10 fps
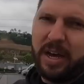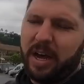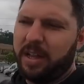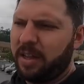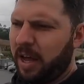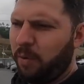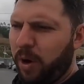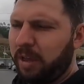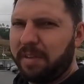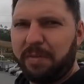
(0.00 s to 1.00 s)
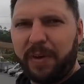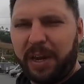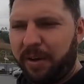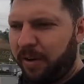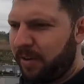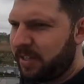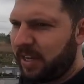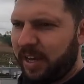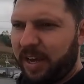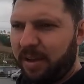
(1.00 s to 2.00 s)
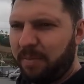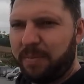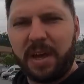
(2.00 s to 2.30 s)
on one of the videos, and